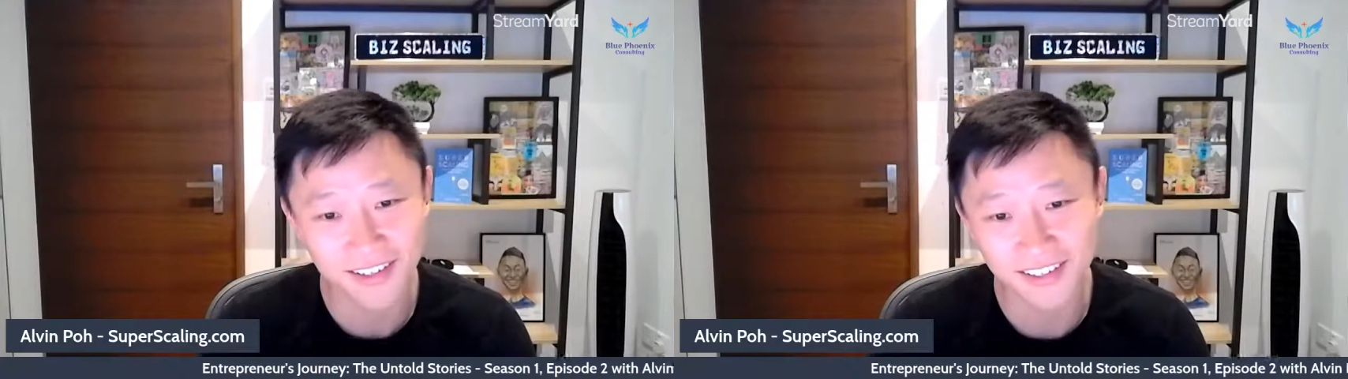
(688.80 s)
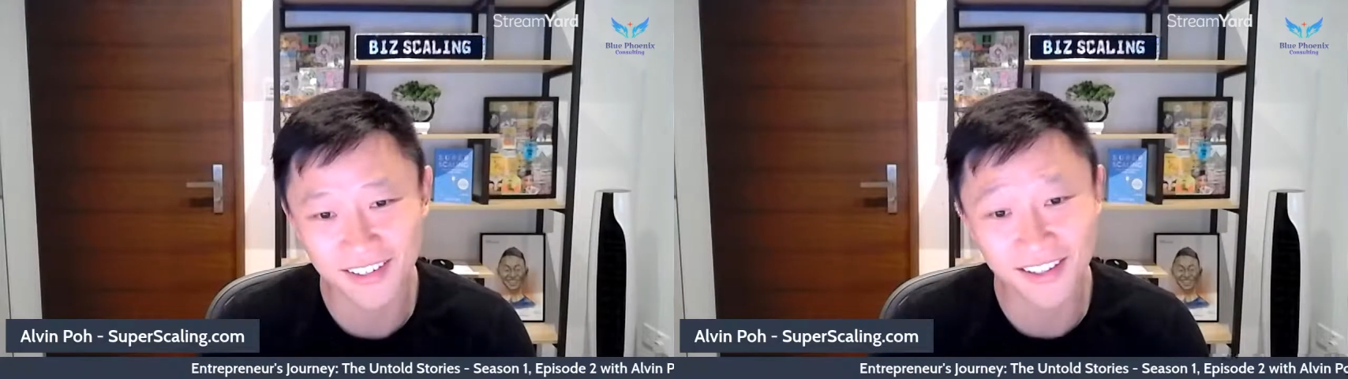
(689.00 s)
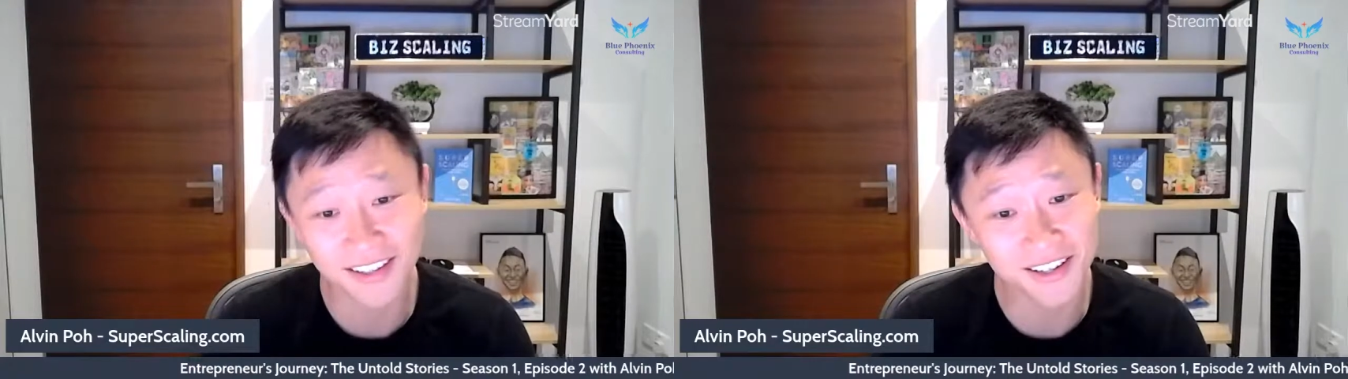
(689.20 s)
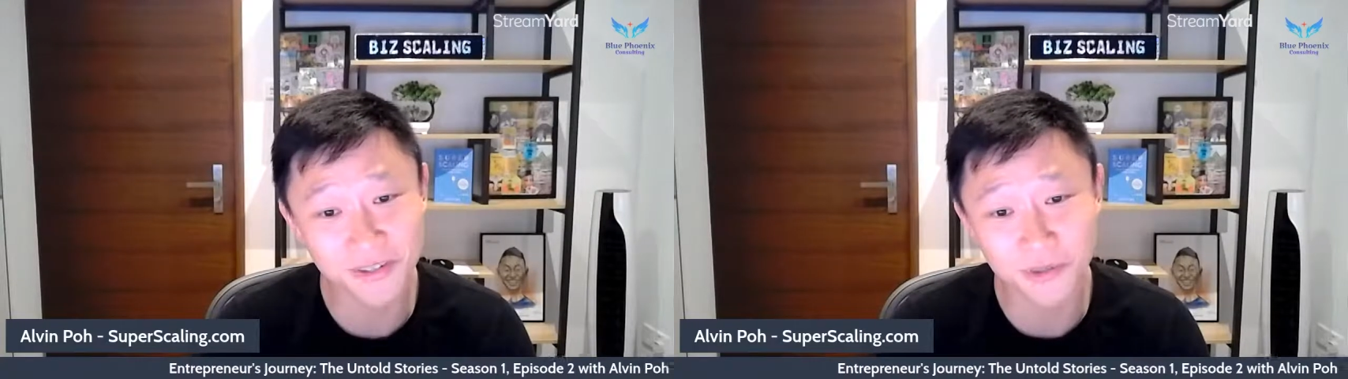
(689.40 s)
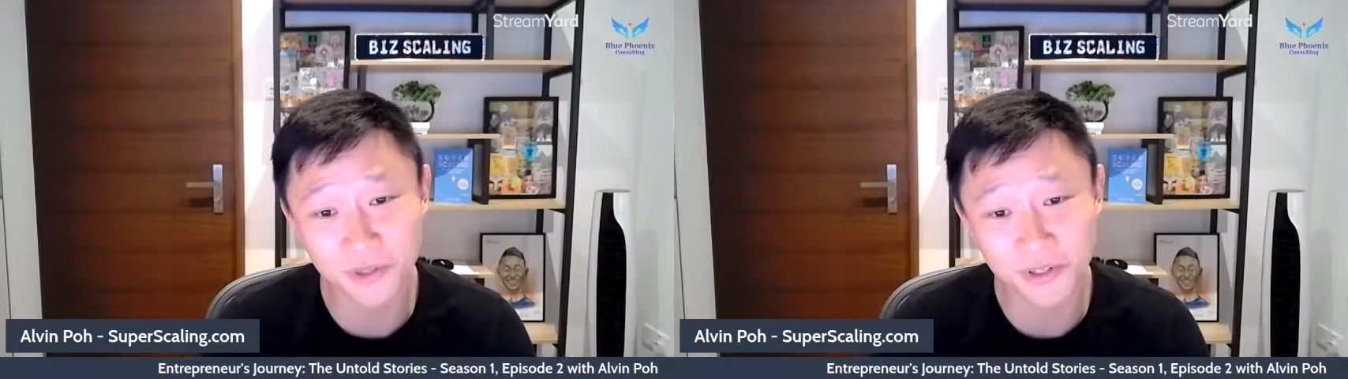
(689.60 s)
Yeah,
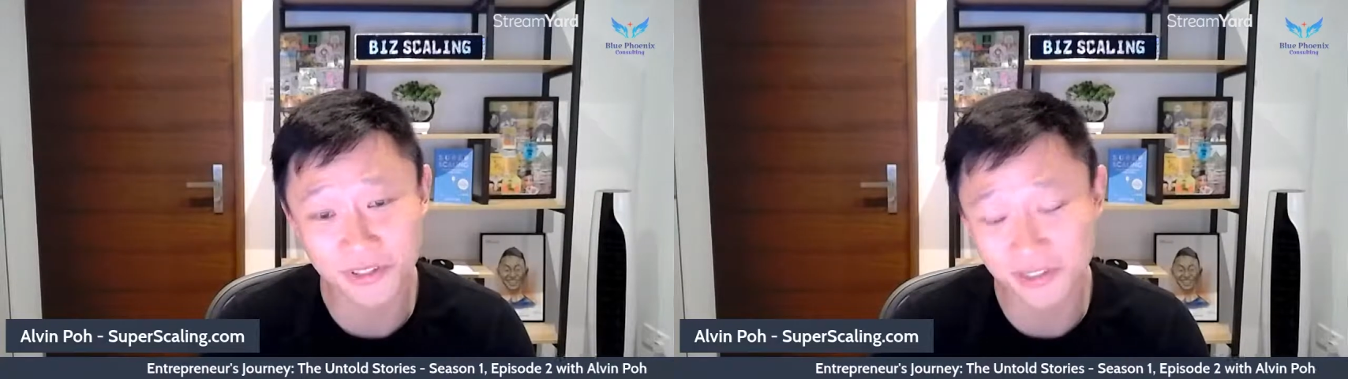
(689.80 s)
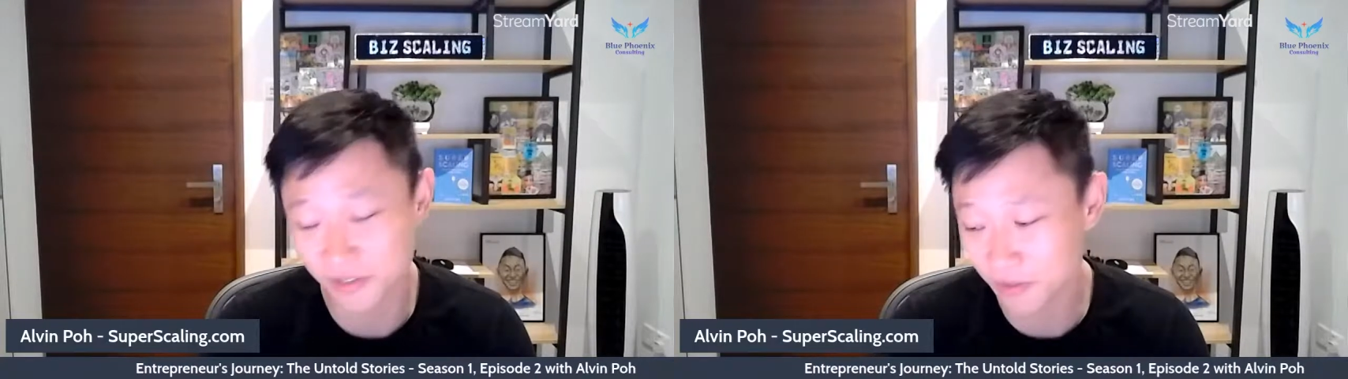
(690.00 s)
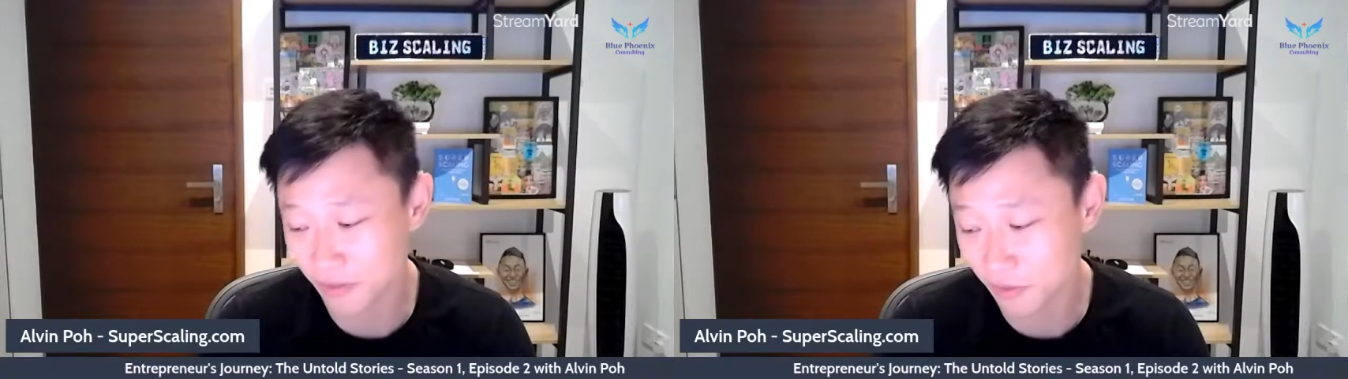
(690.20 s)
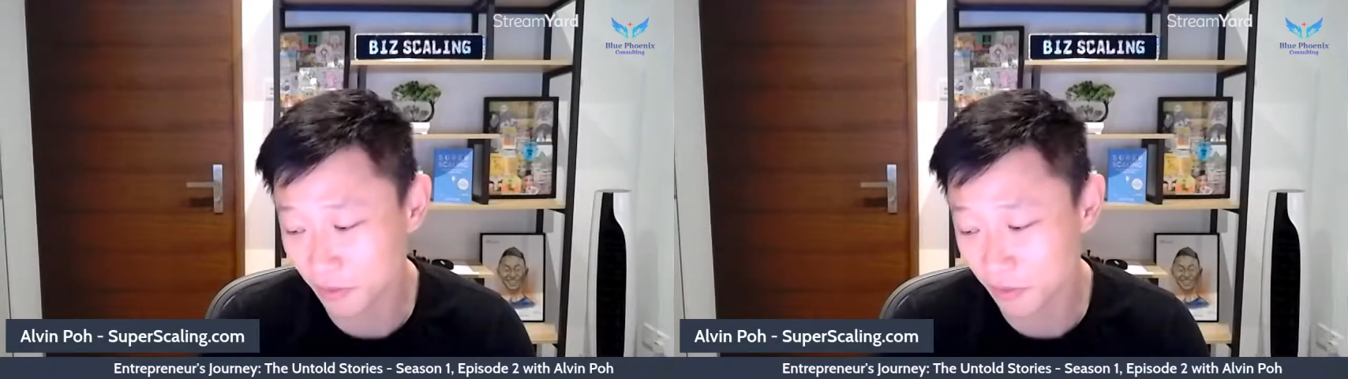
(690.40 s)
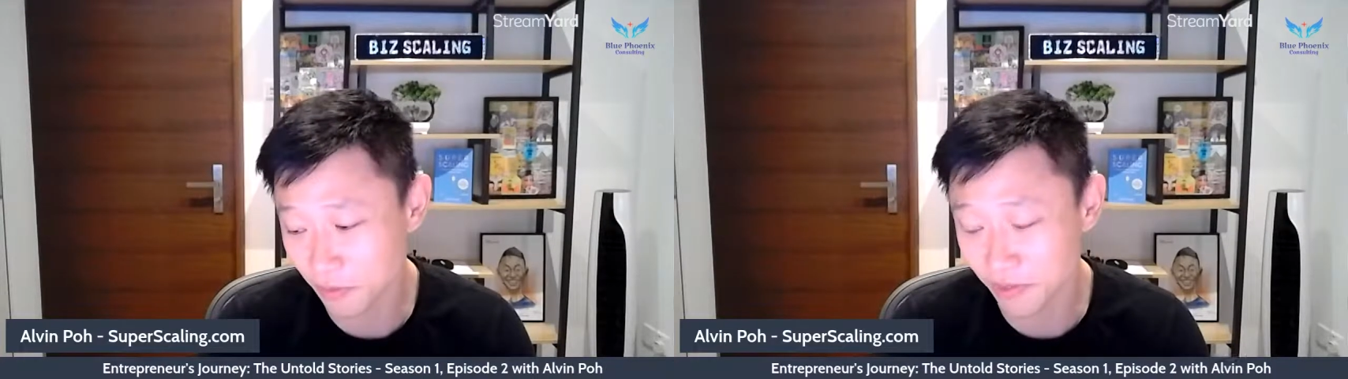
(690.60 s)
it was. So